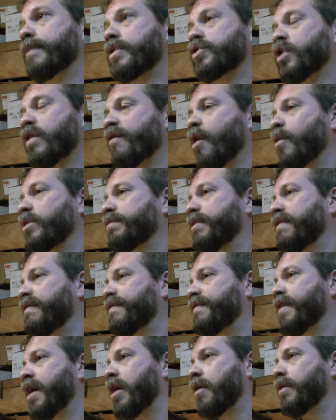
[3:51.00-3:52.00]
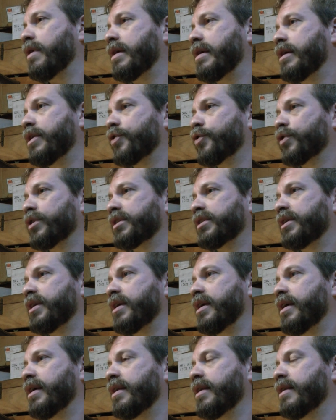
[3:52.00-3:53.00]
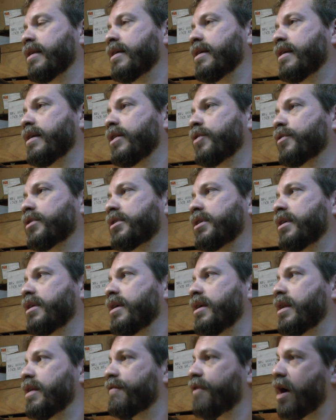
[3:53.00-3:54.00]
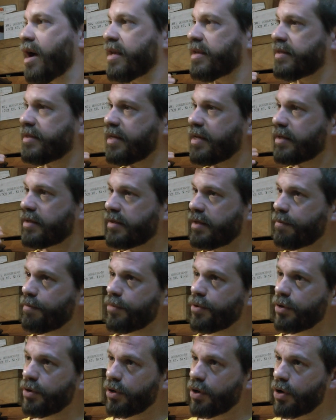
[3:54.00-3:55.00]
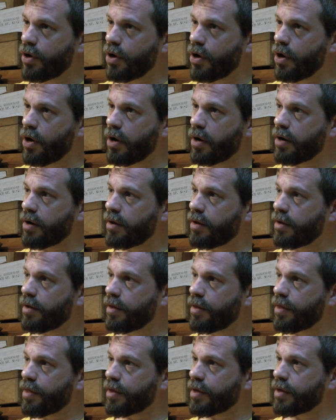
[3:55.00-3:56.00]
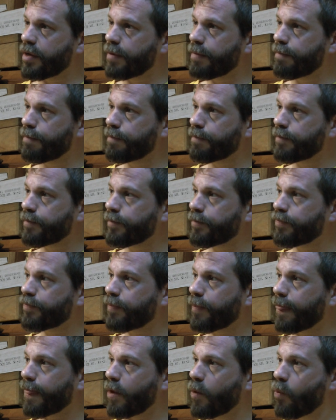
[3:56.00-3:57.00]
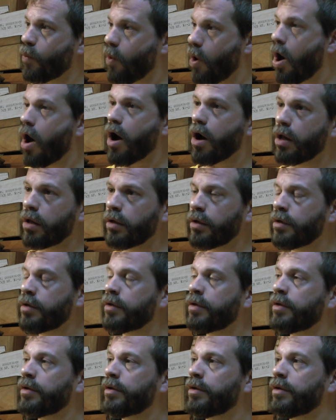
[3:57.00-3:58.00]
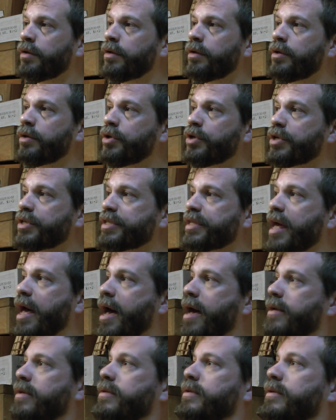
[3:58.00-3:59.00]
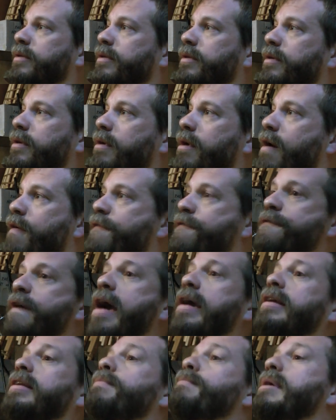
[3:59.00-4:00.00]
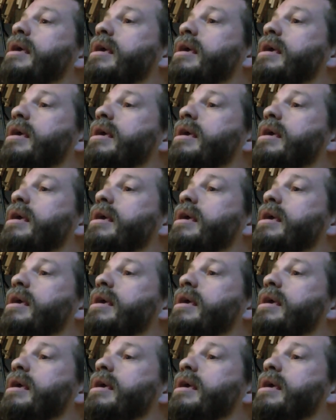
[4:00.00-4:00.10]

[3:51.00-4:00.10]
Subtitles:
So I've always been very interested in if I see a symbol on the wall, does that affect